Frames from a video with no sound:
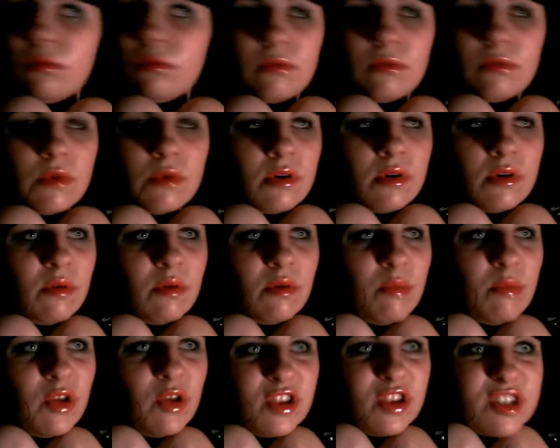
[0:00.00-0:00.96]
My
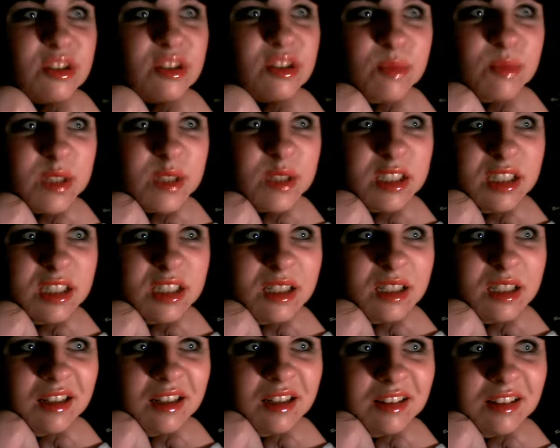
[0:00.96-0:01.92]
mother's come to stay
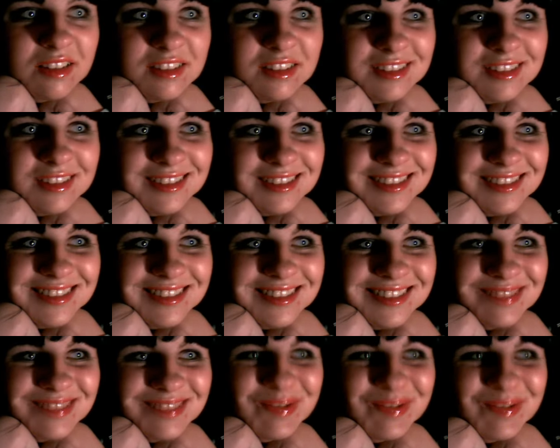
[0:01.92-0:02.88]

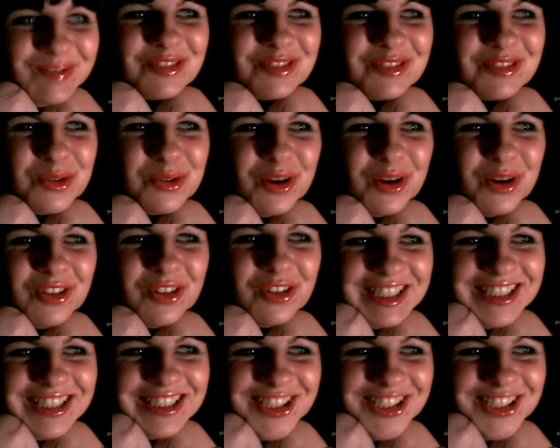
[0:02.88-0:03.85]
back from the rock village.